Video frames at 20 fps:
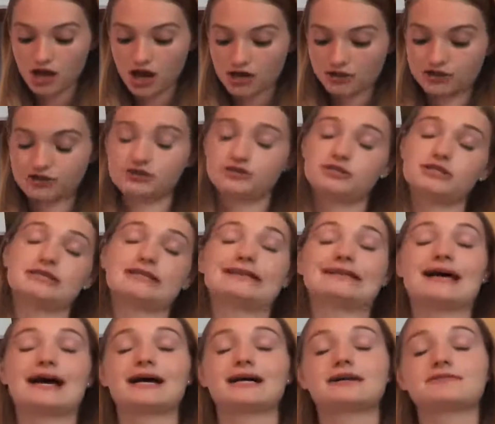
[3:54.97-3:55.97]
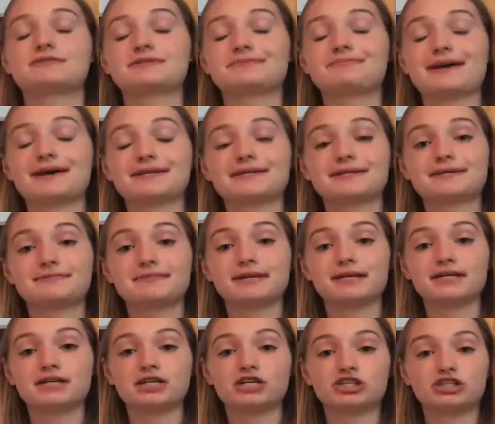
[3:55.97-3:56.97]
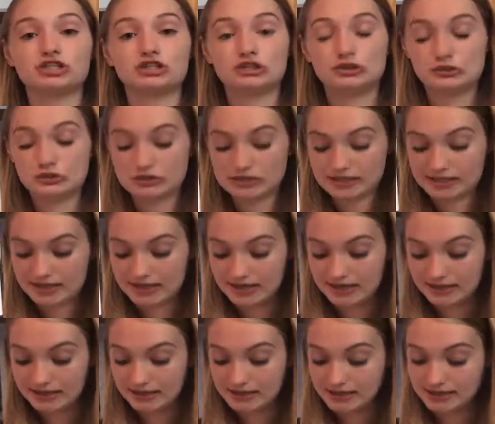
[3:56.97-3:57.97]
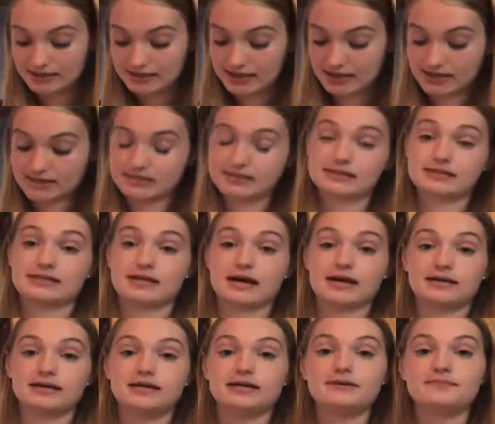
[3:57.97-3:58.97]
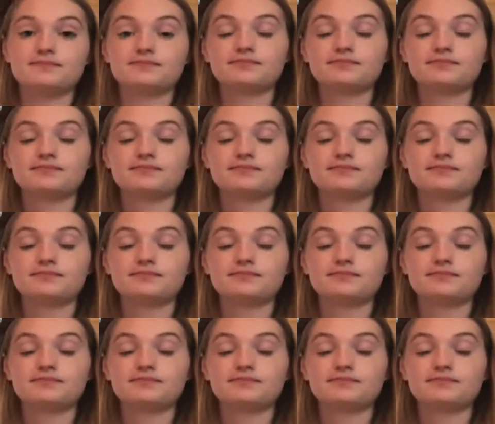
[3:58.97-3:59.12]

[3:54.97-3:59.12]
Due to the lack of specimen used in this study,